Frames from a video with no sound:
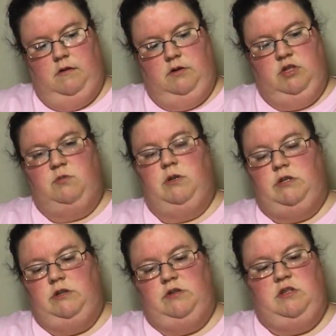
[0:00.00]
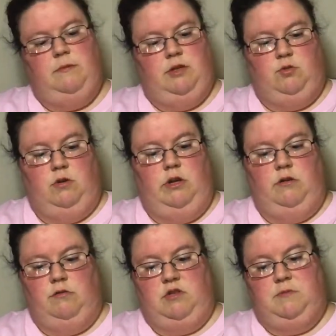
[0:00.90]
Just wait till you see my
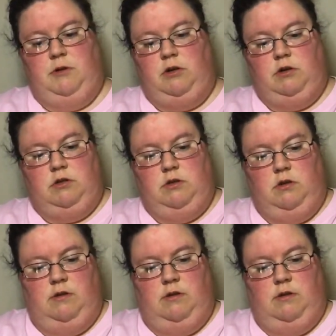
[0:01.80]
tornado experience.